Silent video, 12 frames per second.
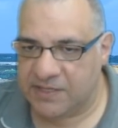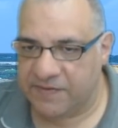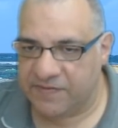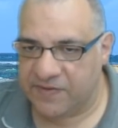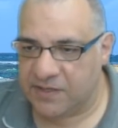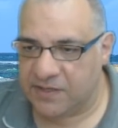
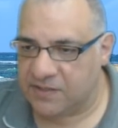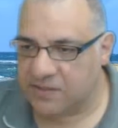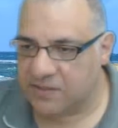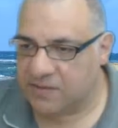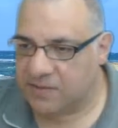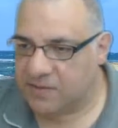f6.
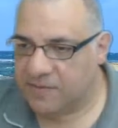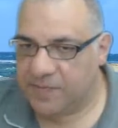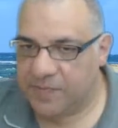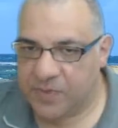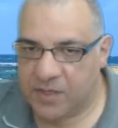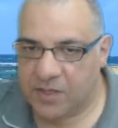
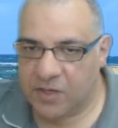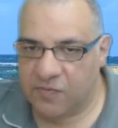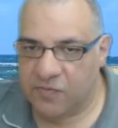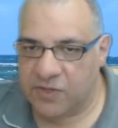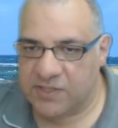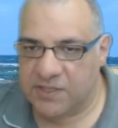
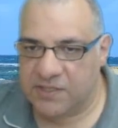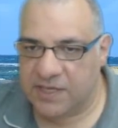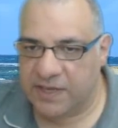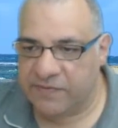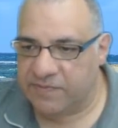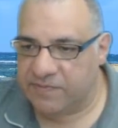Rook
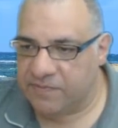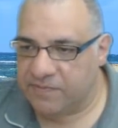c7.